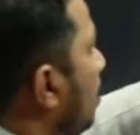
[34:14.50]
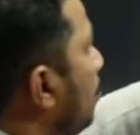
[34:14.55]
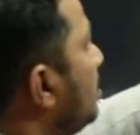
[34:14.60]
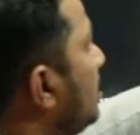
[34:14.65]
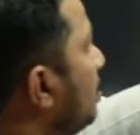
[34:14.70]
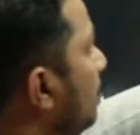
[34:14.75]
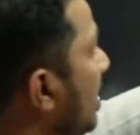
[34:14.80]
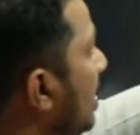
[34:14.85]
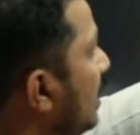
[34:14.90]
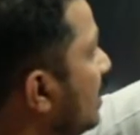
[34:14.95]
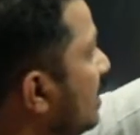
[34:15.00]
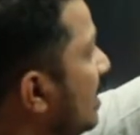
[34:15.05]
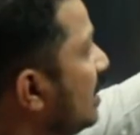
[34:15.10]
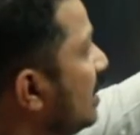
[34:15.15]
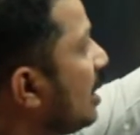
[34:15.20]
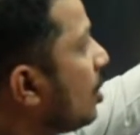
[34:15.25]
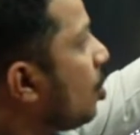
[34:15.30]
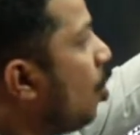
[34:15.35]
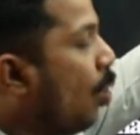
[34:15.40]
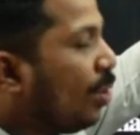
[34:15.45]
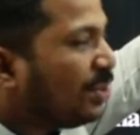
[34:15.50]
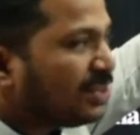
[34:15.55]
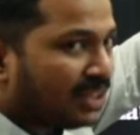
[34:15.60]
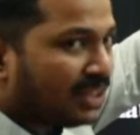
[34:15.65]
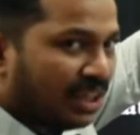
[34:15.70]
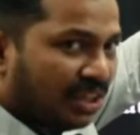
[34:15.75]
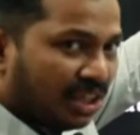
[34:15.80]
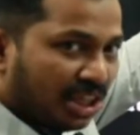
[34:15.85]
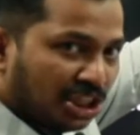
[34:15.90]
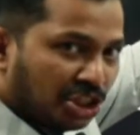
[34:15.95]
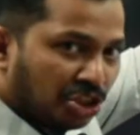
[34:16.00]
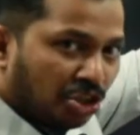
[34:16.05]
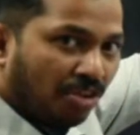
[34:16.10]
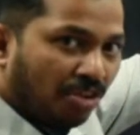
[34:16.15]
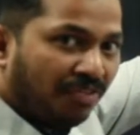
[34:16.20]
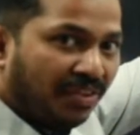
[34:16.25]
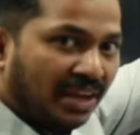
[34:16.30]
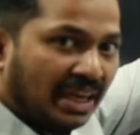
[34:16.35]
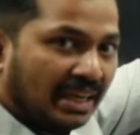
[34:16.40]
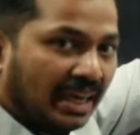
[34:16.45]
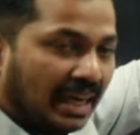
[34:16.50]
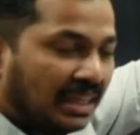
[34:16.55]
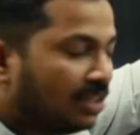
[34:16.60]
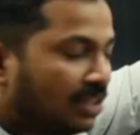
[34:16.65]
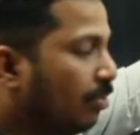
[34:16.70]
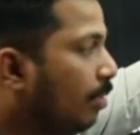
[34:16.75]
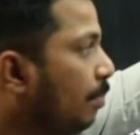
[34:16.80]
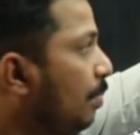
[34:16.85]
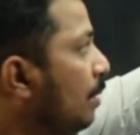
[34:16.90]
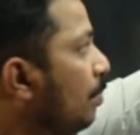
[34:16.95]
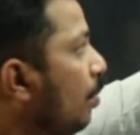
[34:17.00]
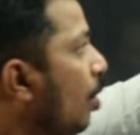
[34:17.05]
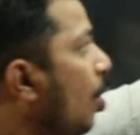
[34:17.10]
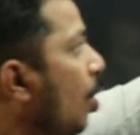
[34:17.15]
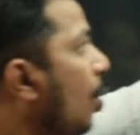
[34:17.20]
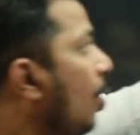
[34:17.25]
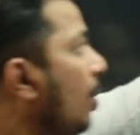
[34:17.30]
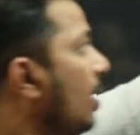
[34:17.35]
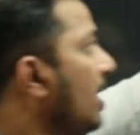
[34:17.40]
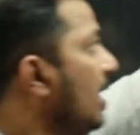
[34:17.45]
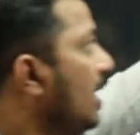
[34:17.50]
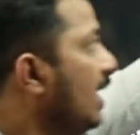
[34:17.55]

which means the concentration of field lines will be more